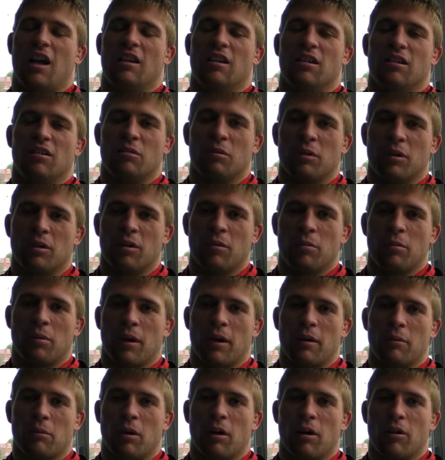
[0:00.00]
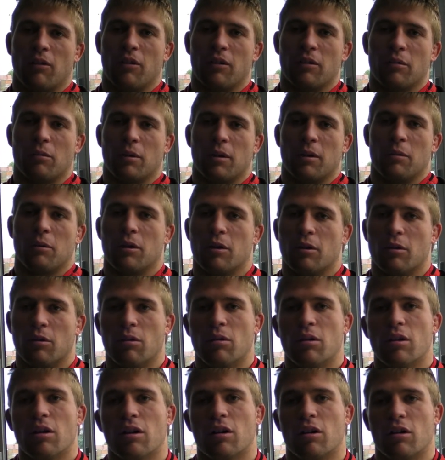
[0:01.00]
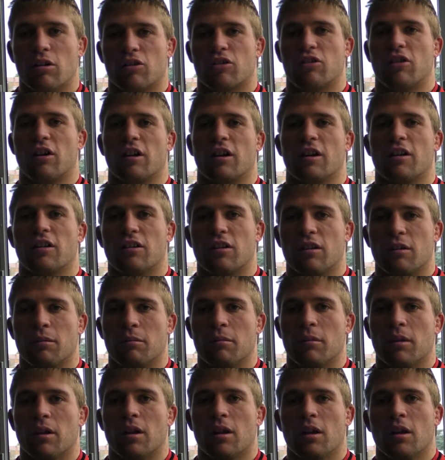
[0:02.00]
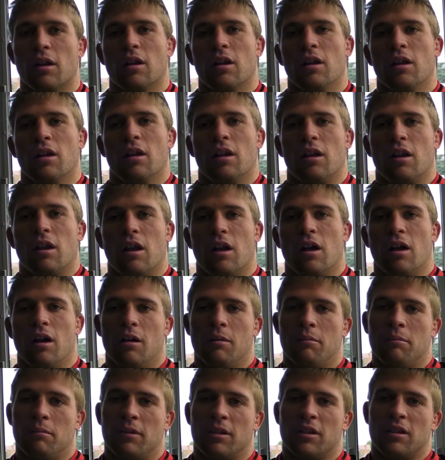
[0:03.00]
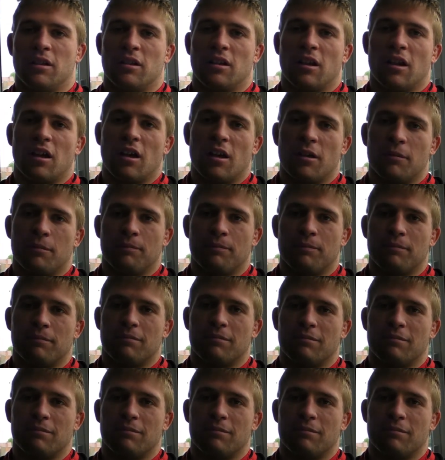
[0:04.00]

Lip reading: Yeah, look, we all played well, didn't we? We all got stuck into them.